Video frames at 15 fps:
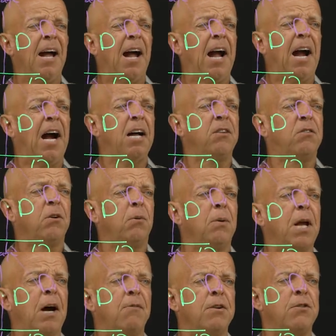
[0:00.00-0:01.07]
And so we
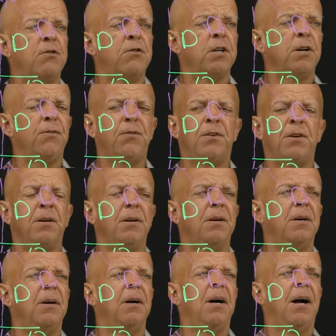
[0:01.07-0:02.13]
have a shift,
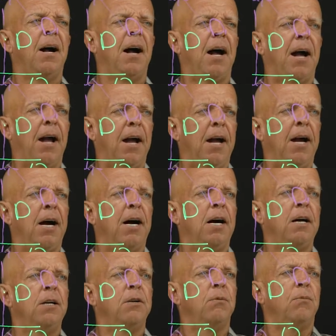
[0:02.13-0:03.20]

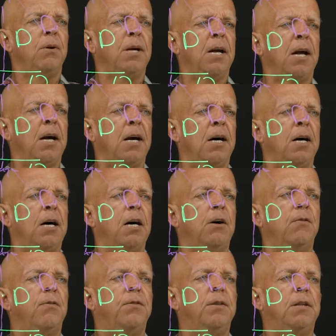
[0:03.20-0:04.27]
and we
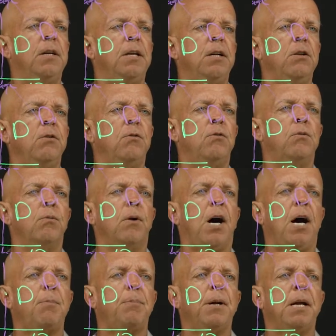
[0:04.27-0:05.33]
have the
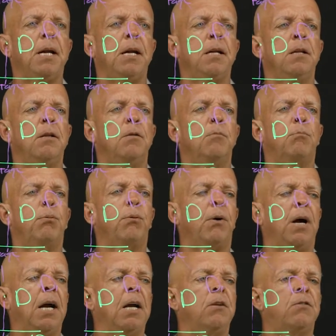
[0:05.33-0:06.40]
drop in
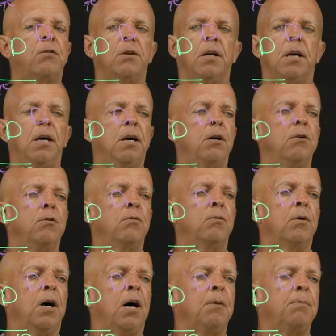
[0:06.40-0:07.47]
price and
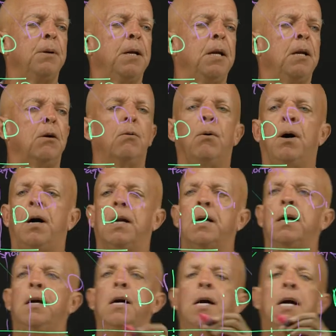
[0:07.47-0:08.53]
drop in
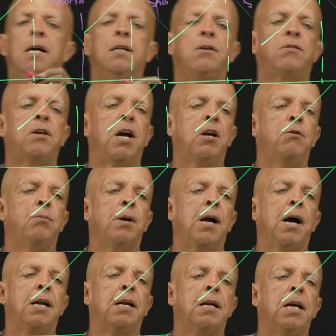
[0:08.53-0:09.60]
quantity. In this case, we
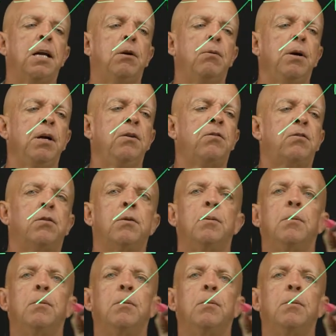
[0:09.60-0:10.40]
had an increase.